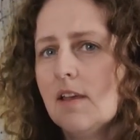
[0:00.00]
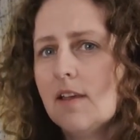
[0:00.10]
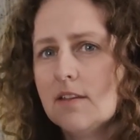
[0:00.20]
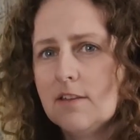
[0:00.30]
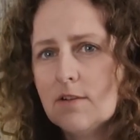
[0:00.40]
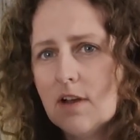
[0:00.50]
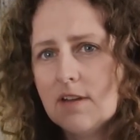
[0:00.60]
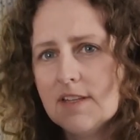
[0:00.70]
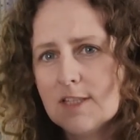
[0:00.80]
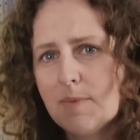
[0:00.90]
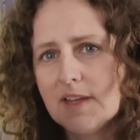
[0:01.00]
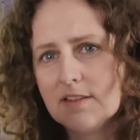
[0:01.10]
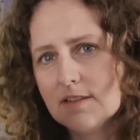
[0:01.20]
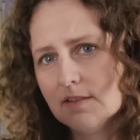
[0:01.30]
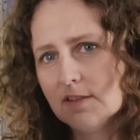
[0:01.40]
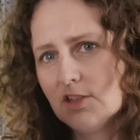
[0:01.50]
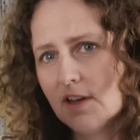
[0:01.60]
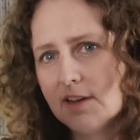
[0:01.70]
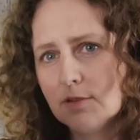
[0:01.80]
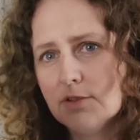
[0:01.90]
you can't expect the
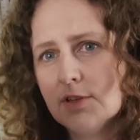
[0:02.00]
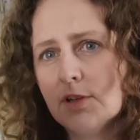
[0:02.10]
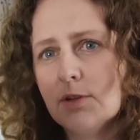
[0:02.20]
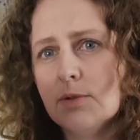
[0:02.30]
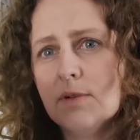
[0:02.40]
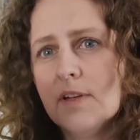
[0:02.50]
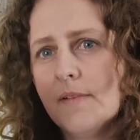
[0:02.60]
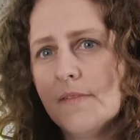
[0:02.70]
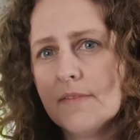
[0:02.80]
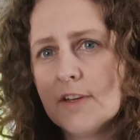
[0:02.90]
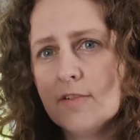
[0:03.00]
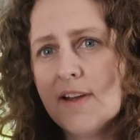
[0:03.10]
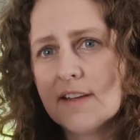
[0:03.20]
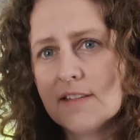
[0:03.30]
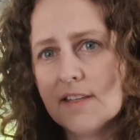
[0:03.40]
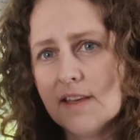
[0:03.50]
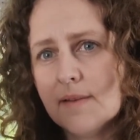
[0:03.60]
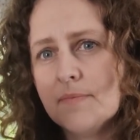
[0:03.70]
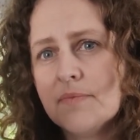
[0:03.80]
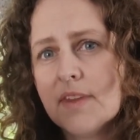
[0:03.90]
child to correct it
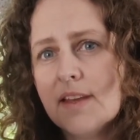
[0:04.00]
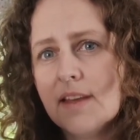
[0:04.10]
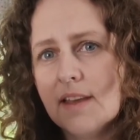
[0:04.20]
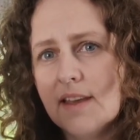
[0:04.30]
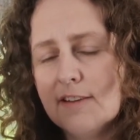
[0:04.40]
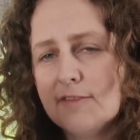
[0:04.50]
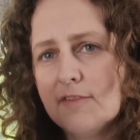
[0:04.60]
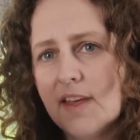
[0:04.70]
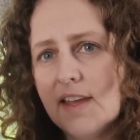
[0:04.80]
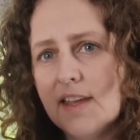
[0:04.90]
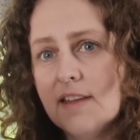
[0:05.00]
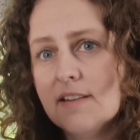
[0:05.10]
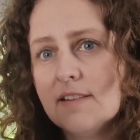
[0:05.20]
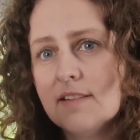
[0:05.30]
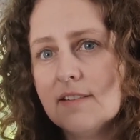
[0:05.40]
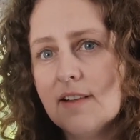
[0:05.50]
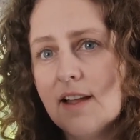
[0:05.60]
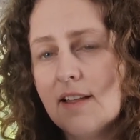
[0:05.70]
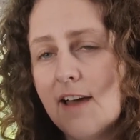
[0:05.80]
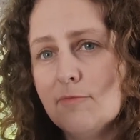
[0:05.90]
if they
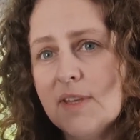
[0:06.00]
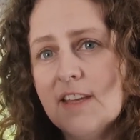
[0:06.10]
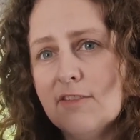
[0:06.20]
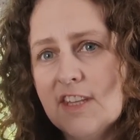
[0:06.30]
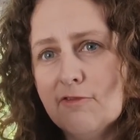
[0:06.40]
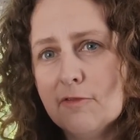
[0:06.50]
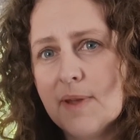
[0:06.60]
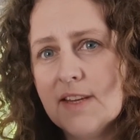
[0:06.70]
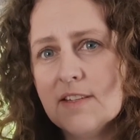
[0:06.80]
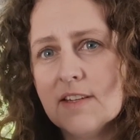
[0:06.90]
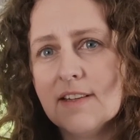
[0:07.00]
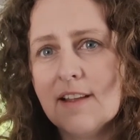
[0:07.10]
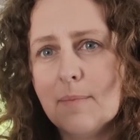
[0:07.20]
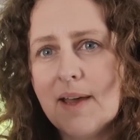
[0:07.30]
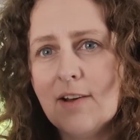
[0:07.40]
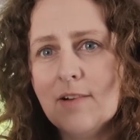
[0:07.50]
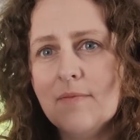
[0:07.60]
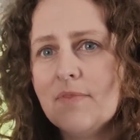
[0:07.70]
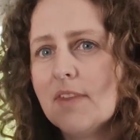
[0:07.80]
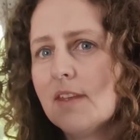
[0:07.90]
haven't been given the information about
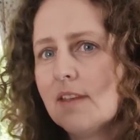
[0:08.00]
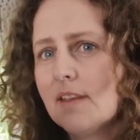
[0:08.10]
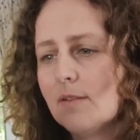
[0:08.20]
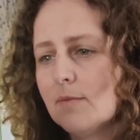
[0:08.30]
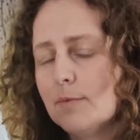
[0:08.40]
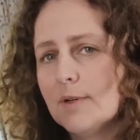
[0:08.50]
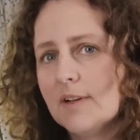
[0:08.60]
what